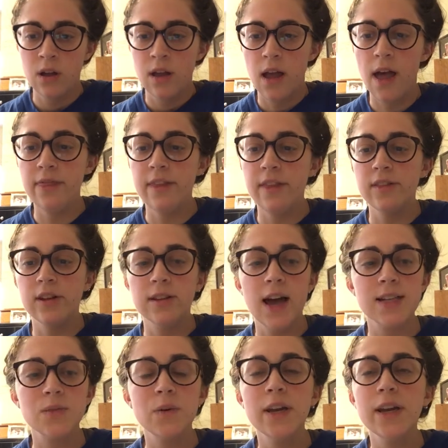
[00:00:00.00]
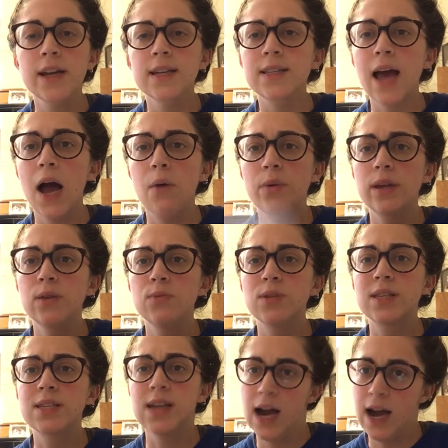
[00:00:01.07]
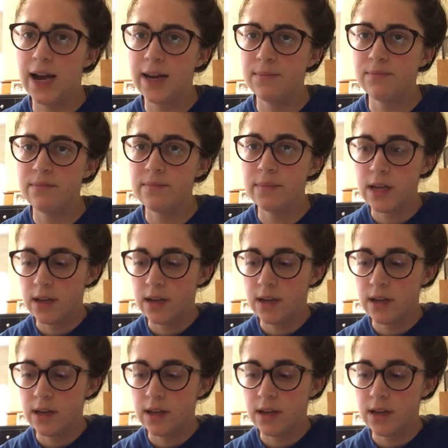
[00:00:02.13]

And then the last one is how we use time.